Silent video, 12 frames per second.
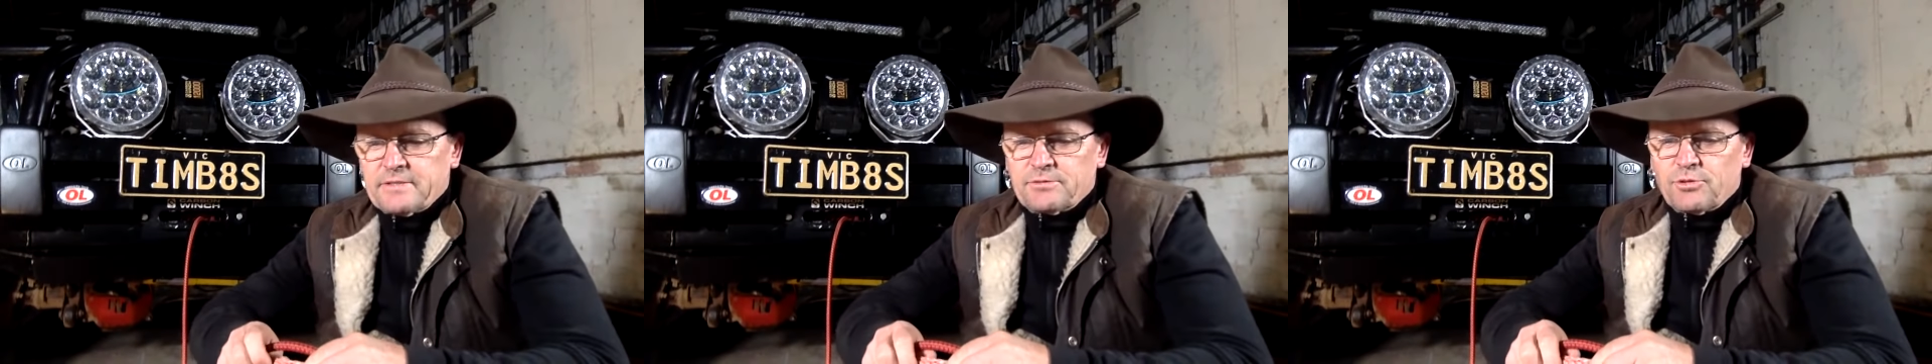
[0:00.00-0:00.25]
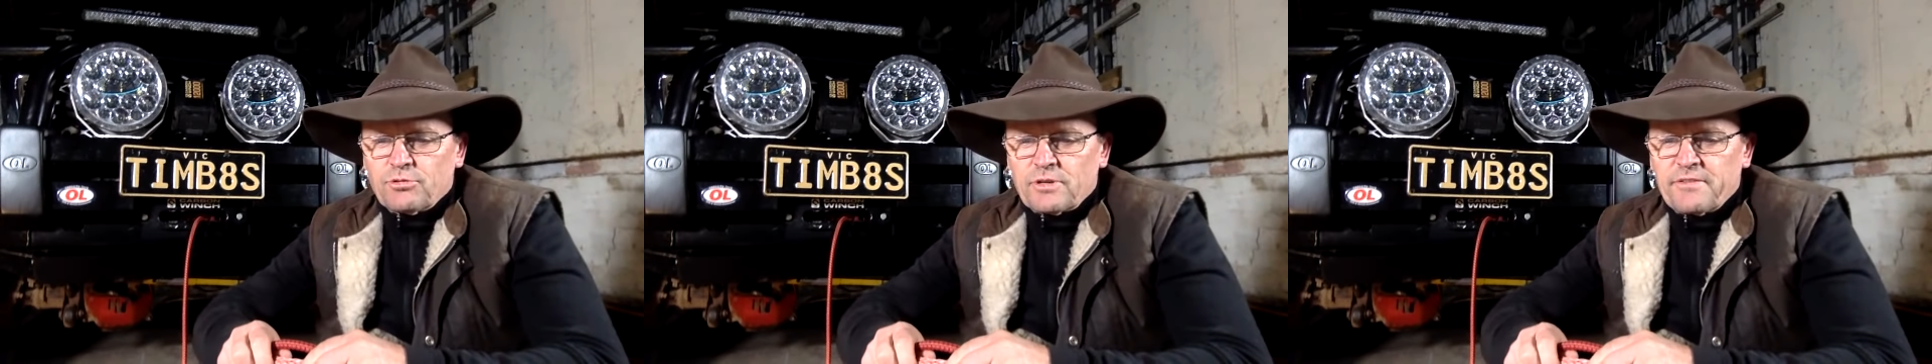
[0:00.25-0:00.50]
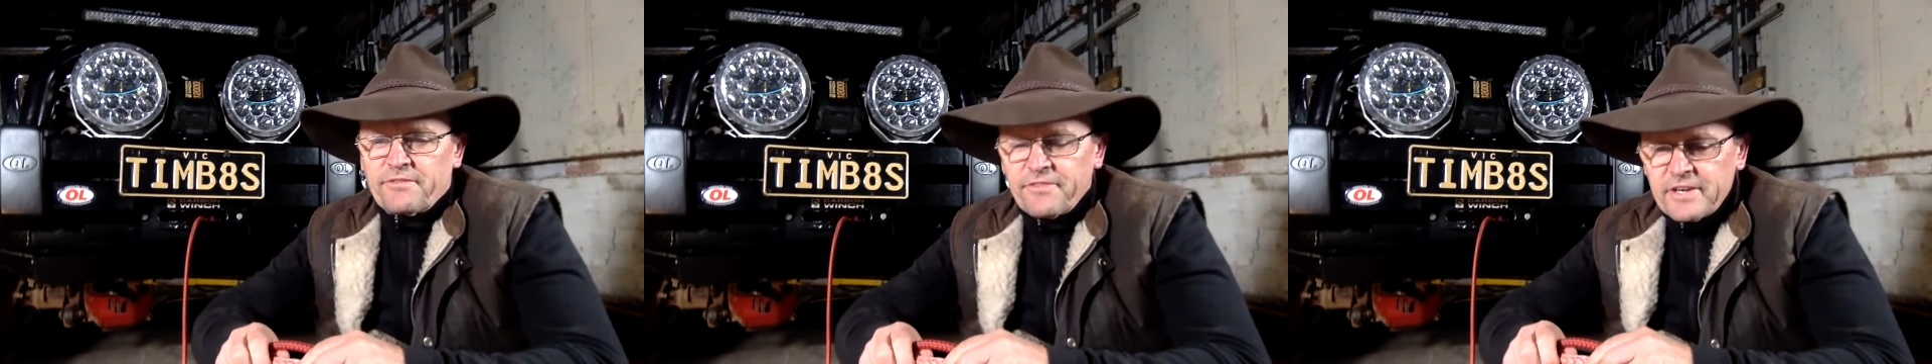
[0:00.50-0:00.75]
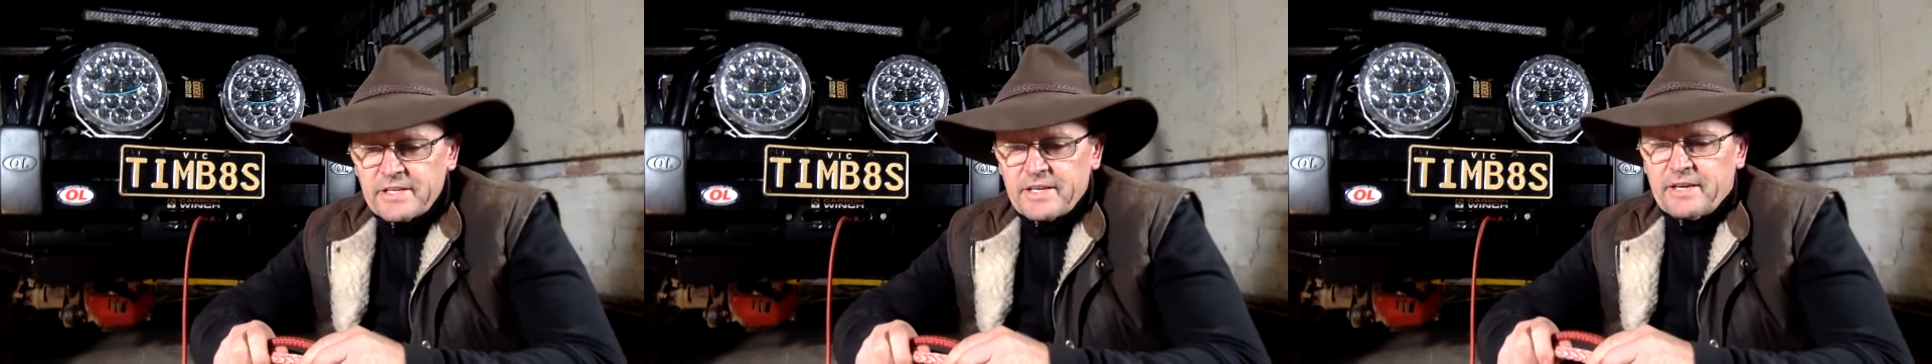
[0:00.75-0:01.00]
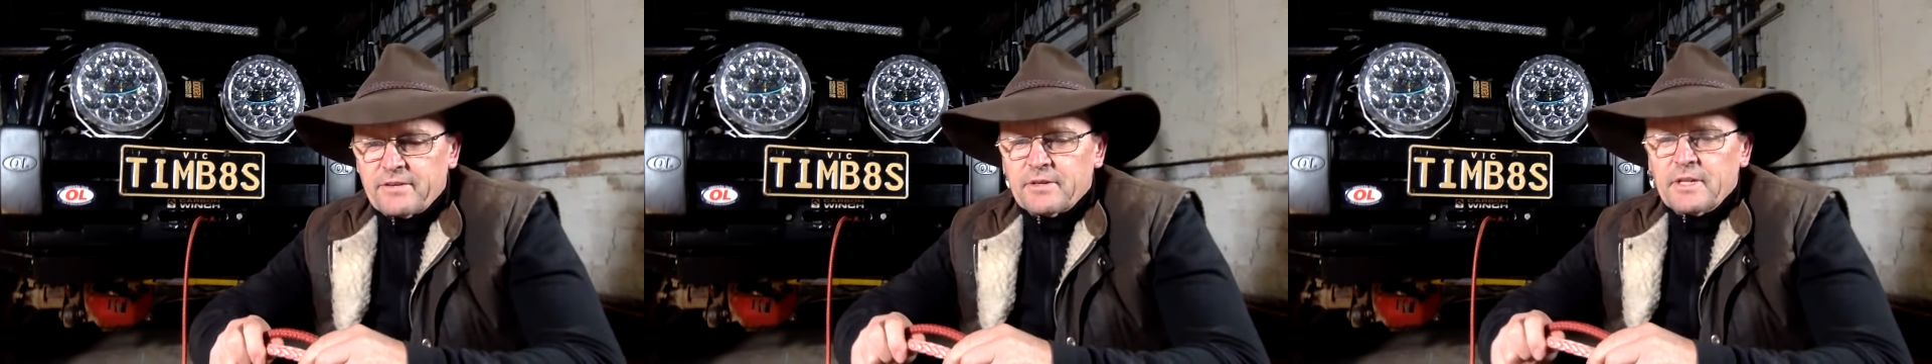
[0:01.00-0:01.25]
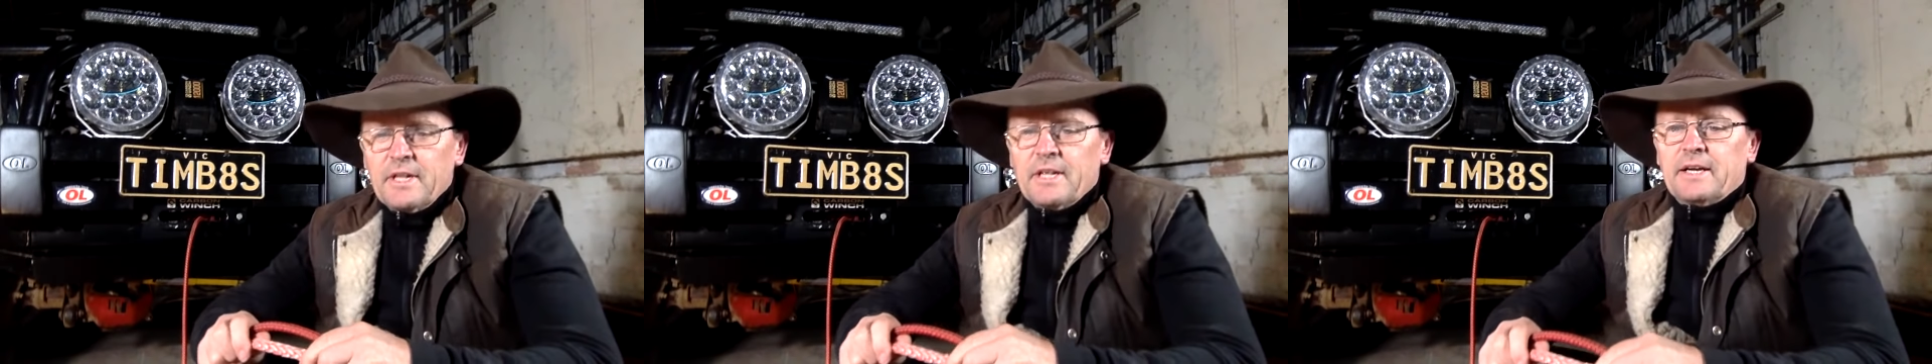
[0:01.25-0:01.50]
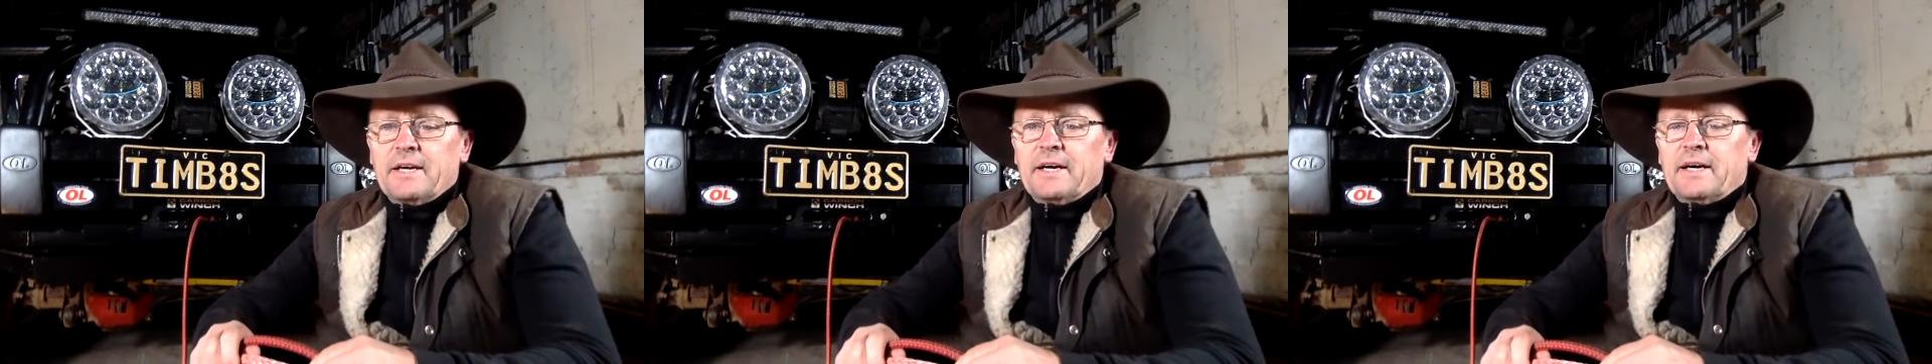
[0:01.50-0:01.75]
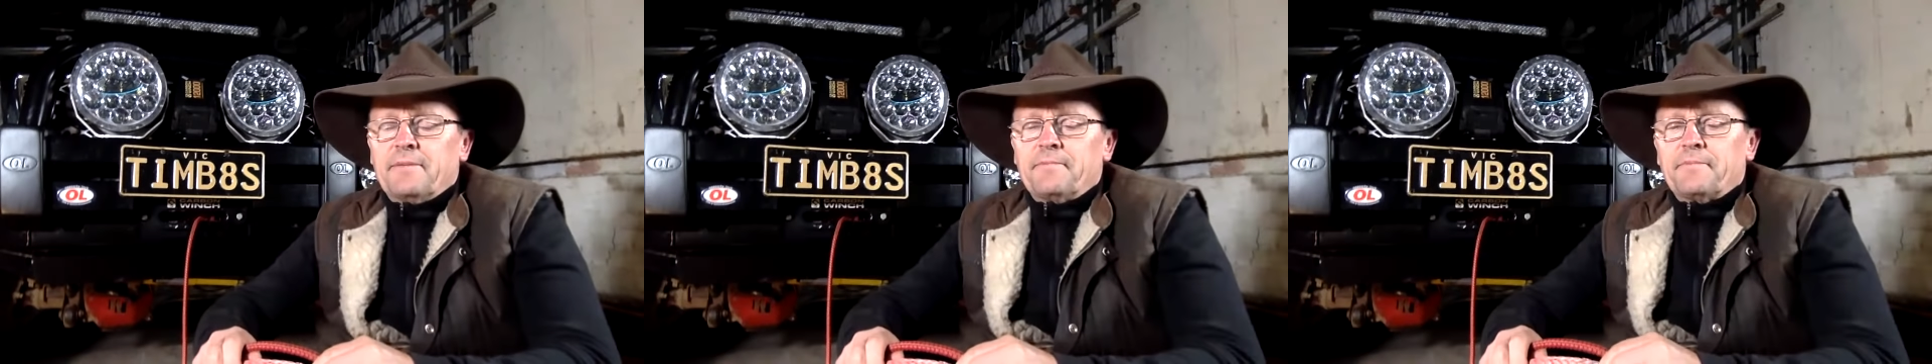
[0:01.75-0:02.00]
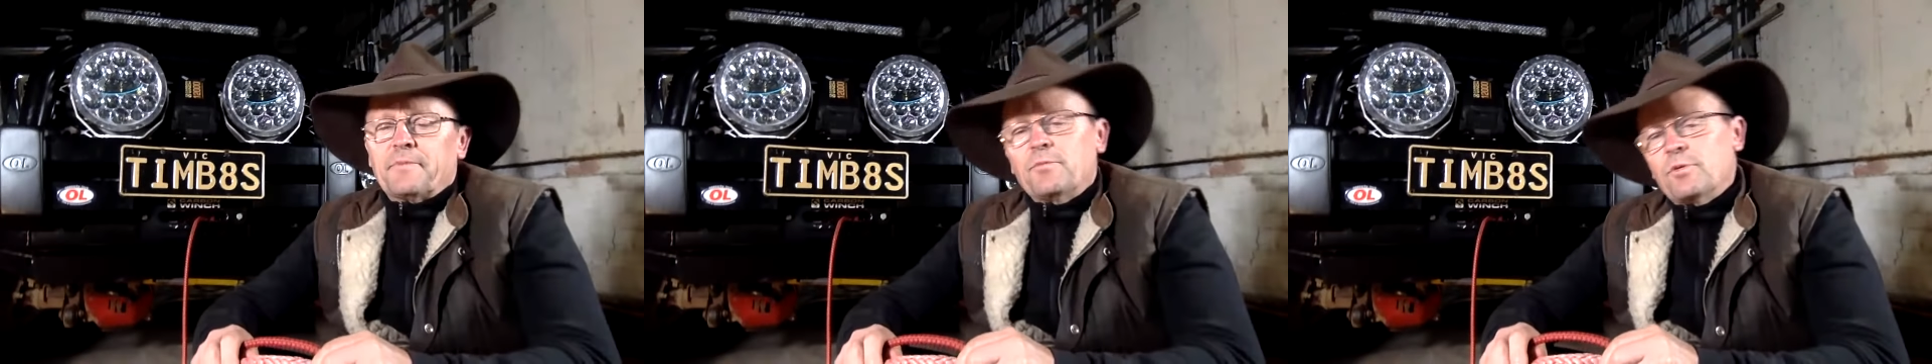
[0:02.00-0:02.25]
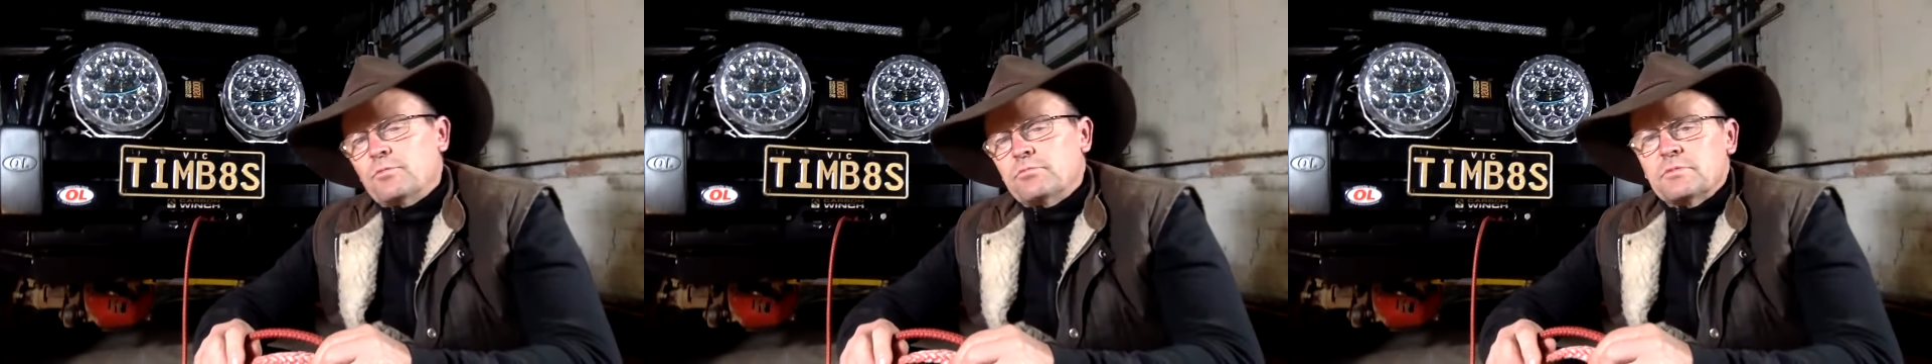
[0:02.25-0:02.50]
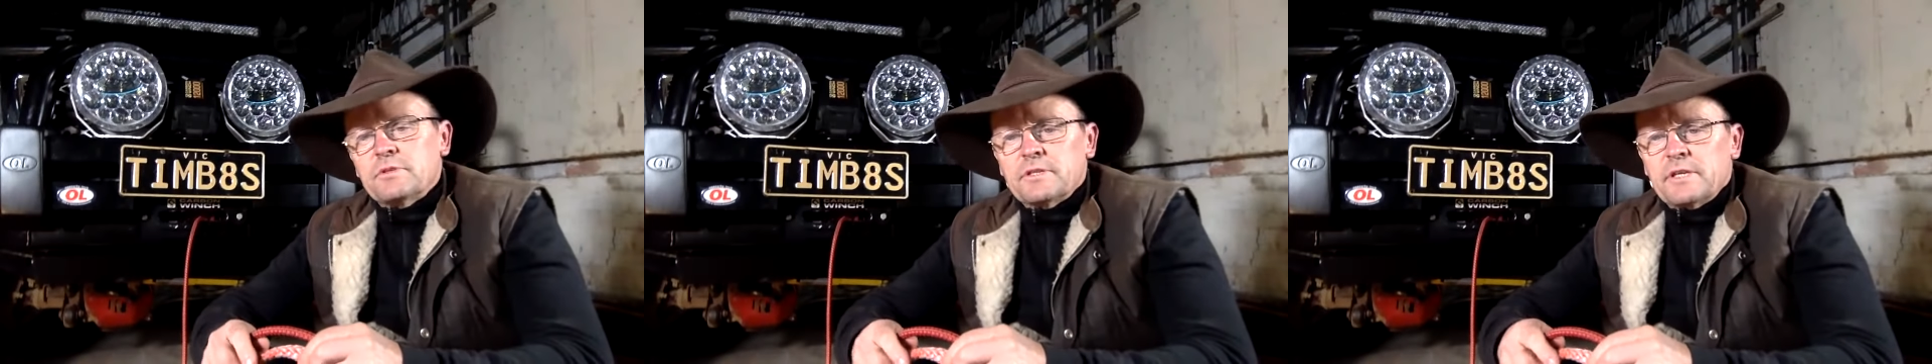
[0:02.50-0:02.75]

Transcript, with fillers: Talking in feet now. Um, well,